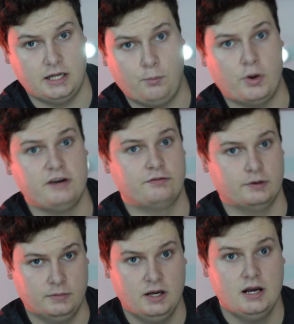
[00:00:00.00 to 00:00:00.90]
It went
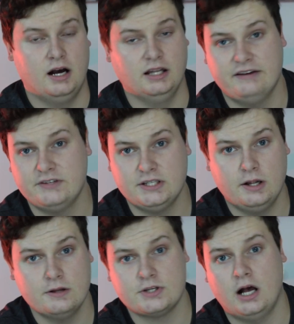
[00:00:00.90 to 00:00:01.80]
from
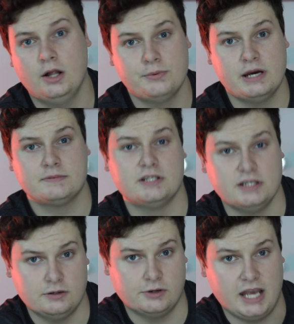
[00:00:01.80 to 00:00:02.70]
$11 all the way up to
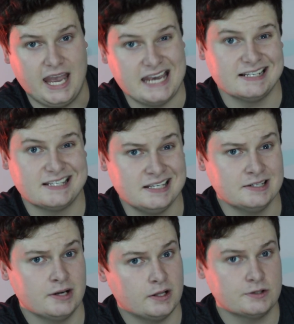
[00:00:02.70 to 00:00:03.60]
nearing
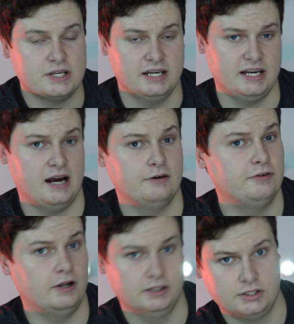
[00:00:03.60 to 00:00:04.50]
$18 and now
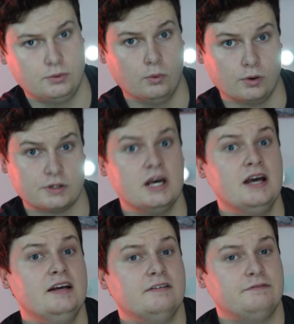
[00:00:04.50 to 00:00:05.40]
falling towards
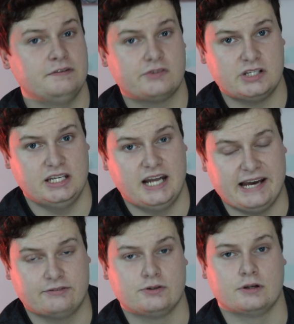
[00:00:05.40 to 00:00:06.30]
$15
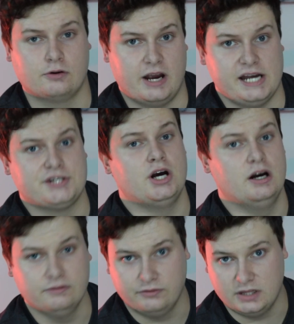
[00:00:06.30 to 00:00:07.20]
after the crash
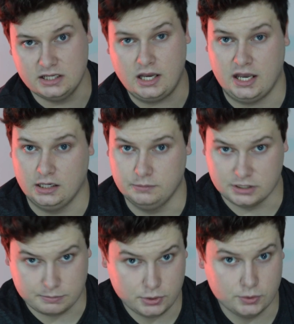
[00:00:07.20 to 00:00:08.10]
of the
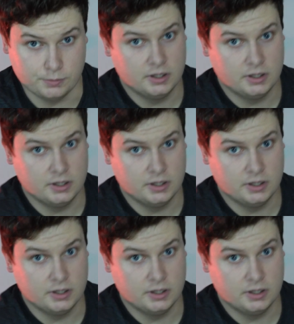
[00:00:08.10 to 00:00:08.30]
cannabis boom.